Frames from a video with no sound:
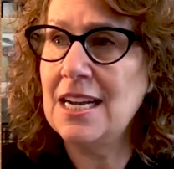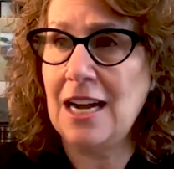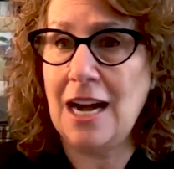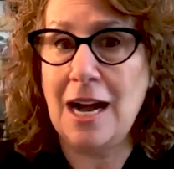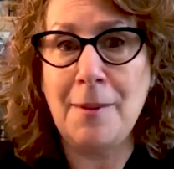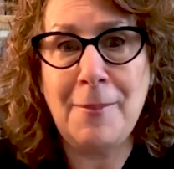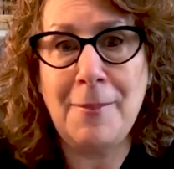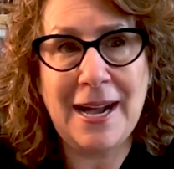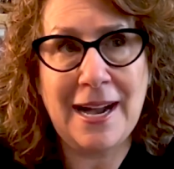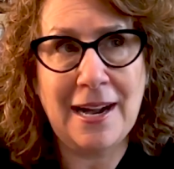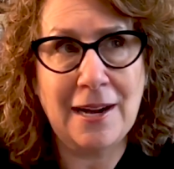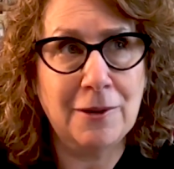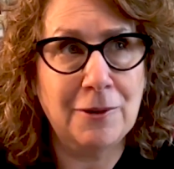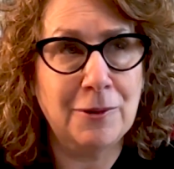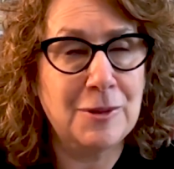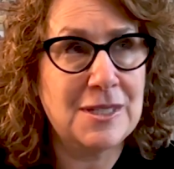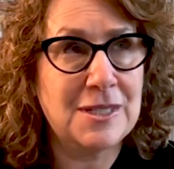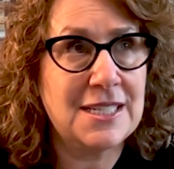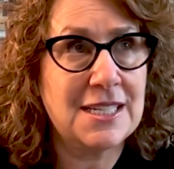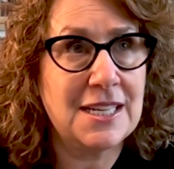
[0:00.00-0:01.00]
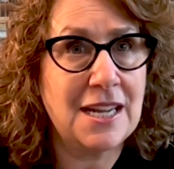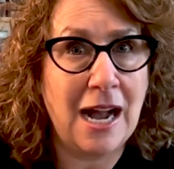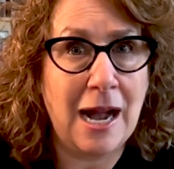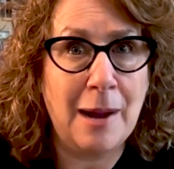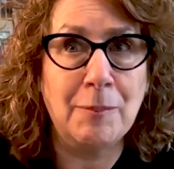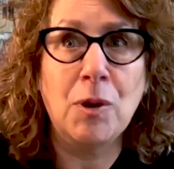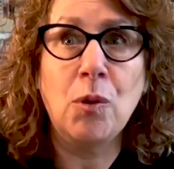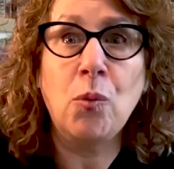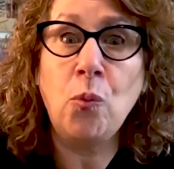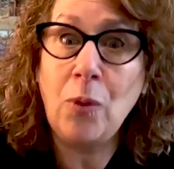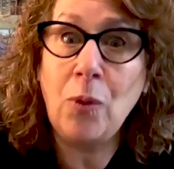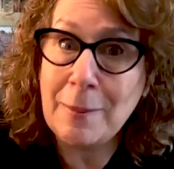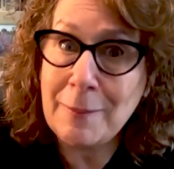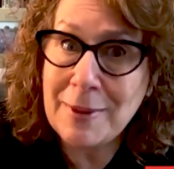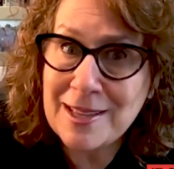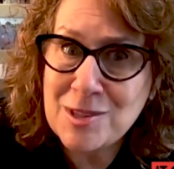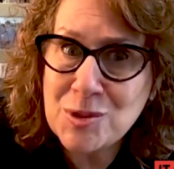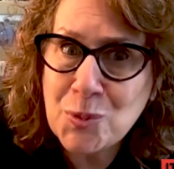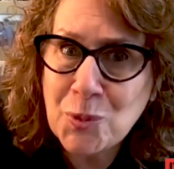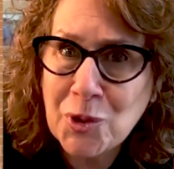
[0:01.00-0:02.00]
about
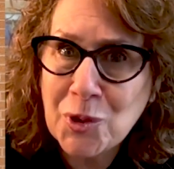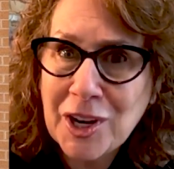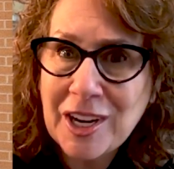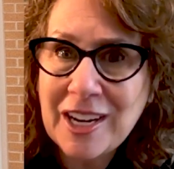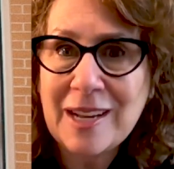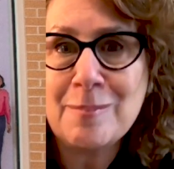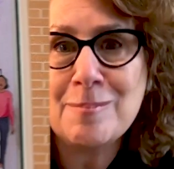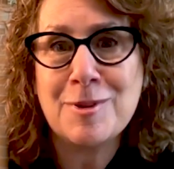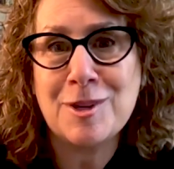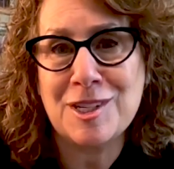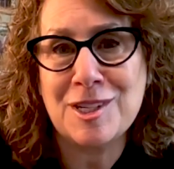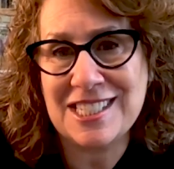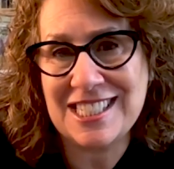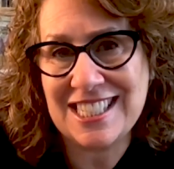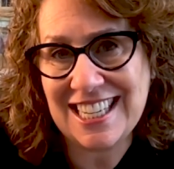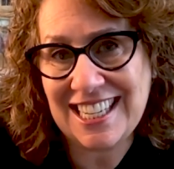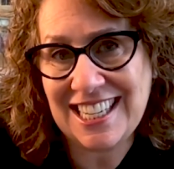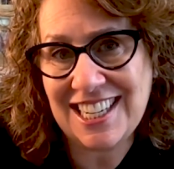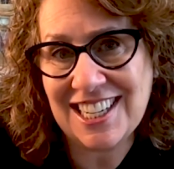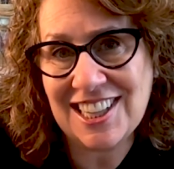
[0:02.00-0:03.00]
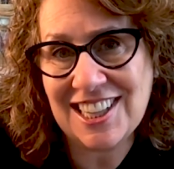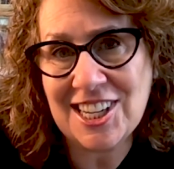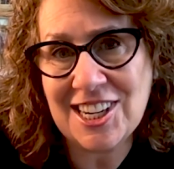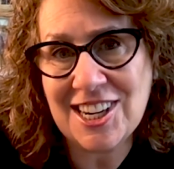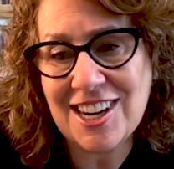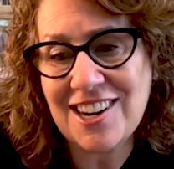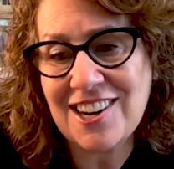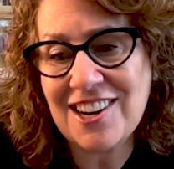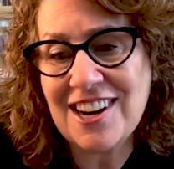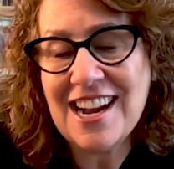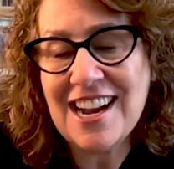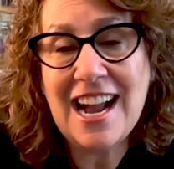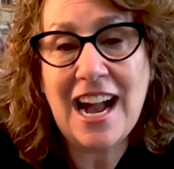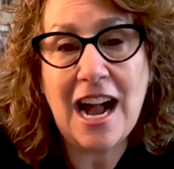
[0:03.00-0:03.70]
women's work in particular,